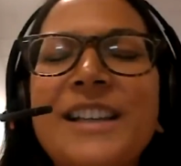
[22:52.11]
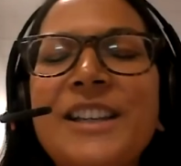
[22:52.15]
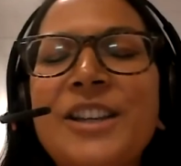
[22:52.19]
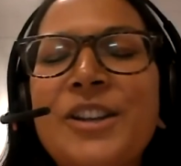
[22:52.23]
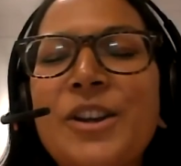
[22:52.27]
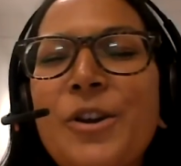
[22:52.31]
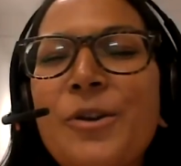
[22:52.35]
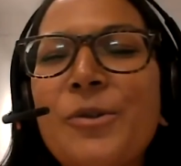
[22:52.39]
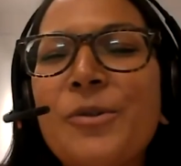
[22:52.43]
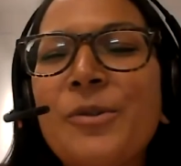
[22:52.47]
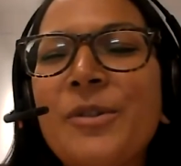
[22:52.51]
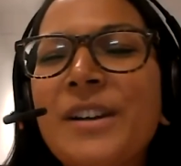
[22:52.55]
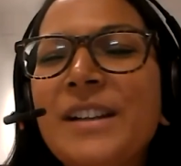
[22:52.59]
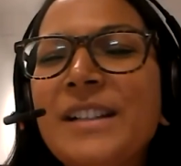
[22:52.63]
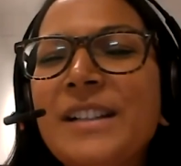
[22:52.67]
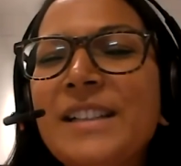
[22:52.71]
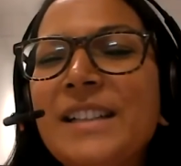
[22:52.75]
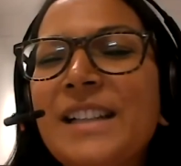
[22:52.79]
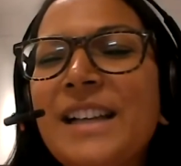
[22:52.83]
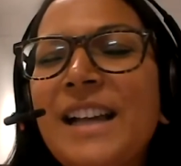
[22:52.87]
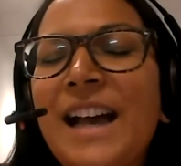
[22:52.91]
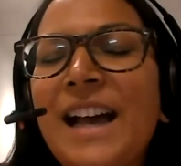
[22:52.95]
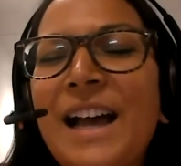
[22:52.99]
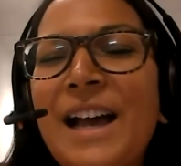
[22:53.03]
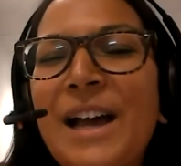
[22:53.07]

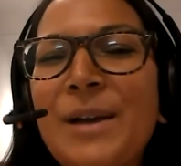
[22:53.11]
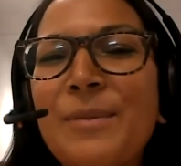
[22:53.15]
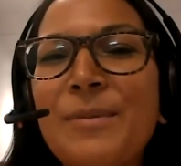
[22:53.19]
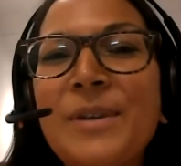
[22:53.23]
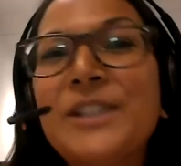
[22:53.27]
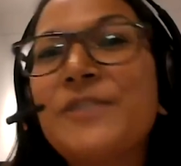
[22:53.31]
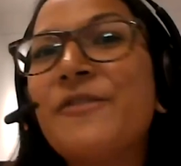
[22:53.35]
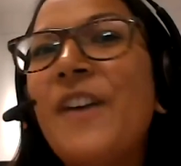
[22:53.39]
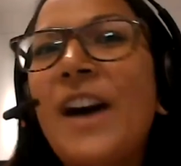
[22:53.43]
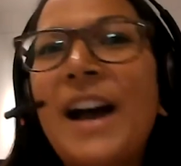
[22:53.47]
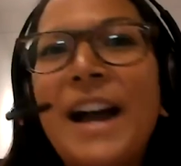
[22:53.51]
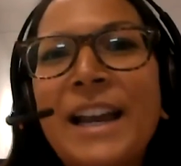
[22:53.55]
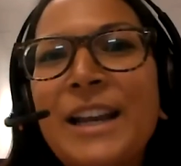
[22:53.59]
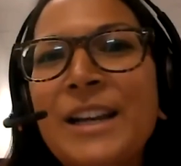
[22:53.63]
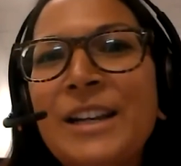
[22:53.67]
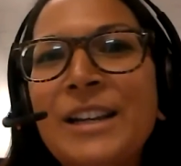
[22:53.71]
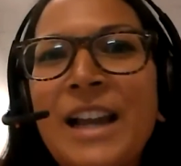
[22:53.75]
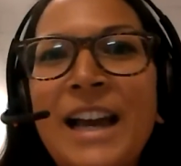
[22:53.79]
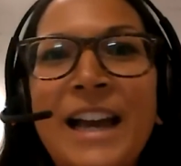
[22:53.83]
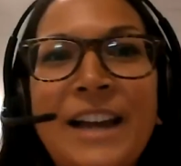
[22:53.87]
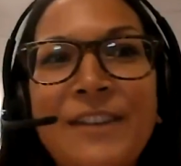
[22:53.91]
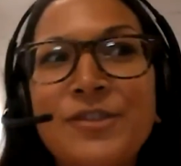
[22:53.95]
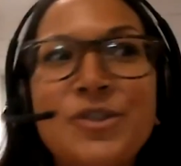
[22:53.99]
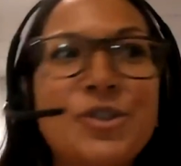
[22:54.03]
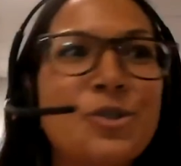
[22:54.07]
It's fine.
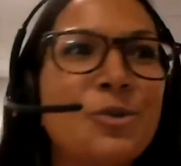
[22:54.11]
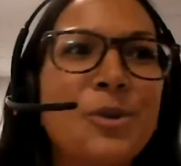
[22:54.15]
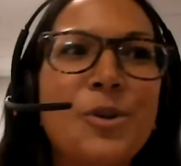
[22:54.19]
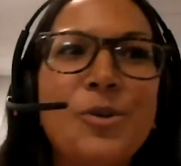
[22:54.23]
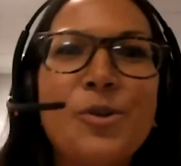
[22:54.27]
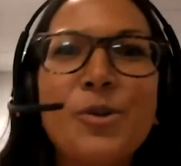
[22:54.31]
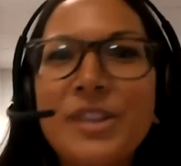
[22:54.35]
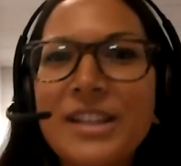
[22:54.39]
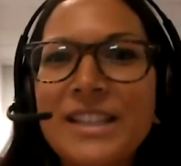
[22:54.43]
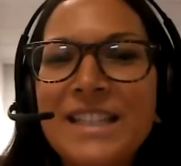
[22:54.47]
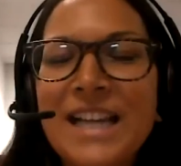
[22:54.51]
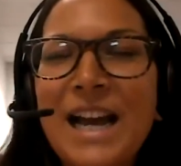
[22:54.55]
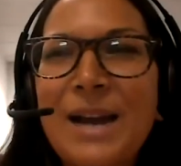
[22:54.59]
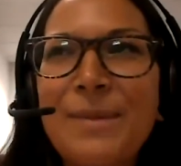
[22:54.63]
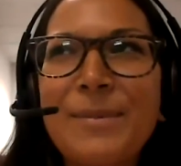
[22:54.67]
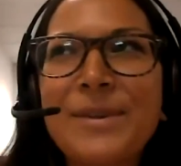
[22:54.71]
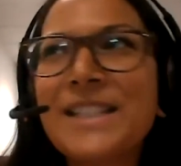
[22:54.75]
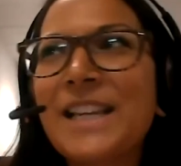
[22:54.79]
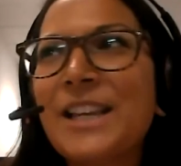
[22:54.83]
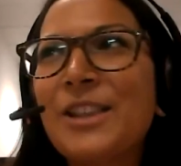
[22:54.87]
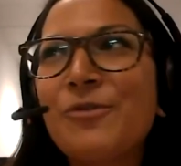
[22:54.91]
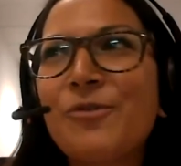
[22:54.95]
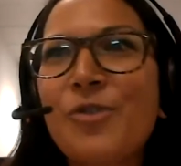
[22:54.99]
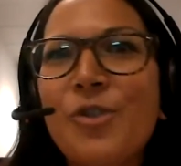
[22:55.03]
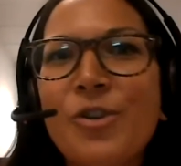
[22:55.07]
I do it all the time. I
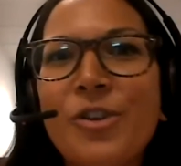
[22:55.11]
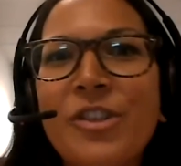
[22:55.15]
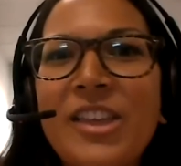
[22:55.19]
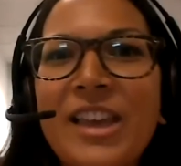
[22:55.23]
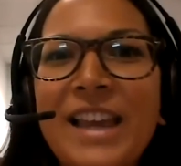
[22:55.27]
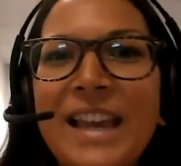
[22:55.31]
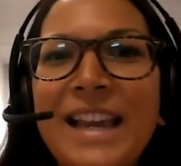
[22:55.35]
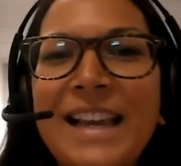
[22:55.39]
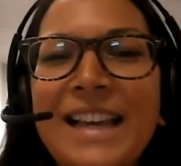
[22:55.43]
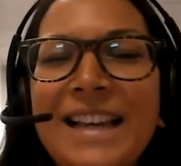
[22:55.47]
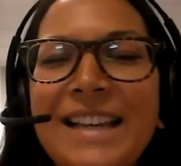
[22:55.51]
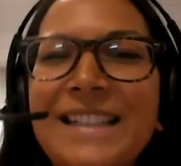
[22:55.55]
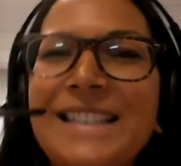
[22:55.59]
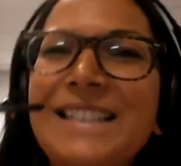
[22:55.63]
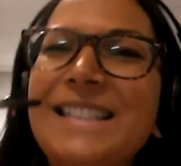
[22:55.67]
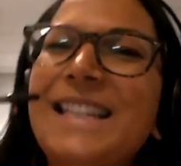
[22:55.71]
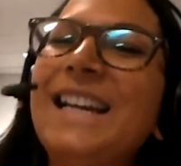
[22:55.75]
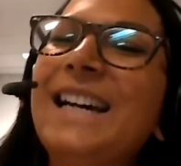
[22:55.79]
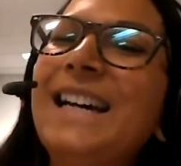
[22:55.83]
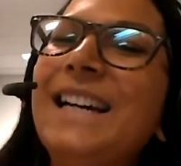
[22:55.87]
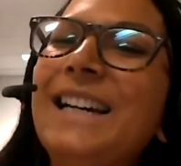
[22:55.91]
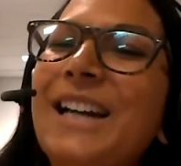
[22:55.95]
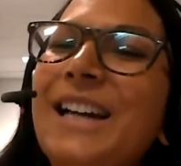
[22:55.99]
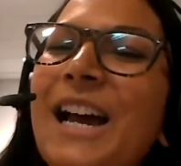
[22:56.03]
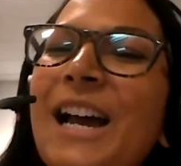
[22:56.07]
say the wrong thing, and
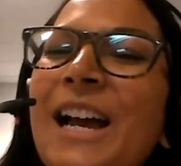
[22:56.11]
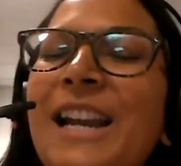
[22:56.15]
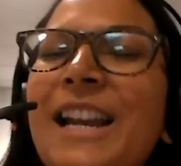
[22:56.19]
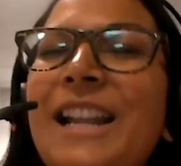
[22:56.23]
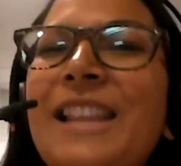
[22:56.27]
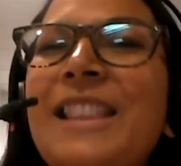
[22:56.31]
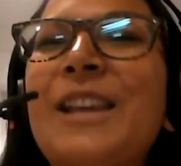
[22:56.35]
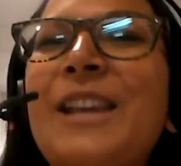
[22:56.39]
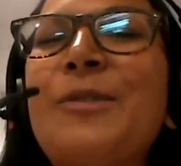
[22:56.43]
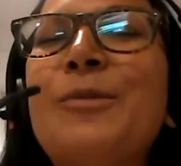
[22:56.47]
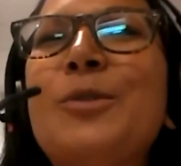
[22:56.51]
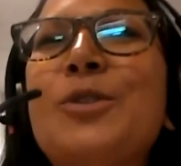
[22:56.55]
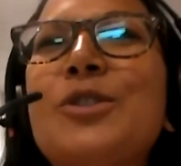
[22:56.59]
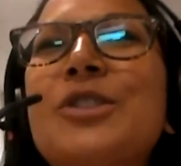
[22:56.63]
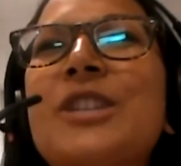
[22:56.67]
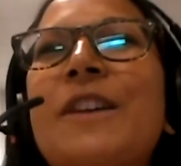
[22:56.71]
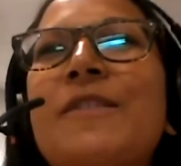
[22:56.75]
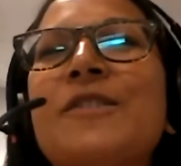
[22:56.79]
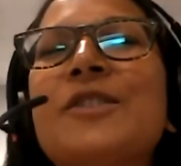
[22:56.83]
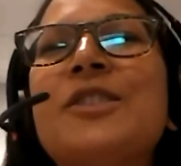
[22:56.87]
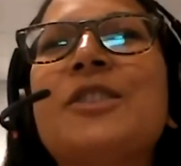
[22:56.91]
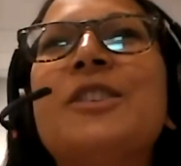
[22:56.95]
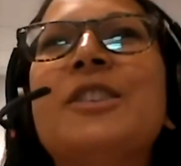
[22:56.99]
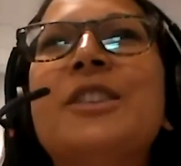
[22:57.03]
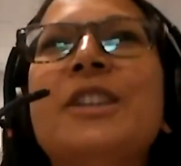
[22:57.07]
and I think we just have
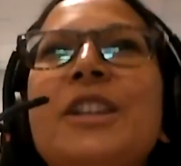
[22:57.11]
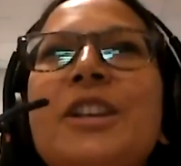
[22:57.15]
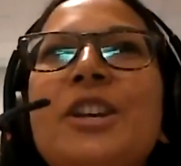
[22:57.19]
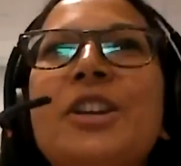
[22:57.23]
to,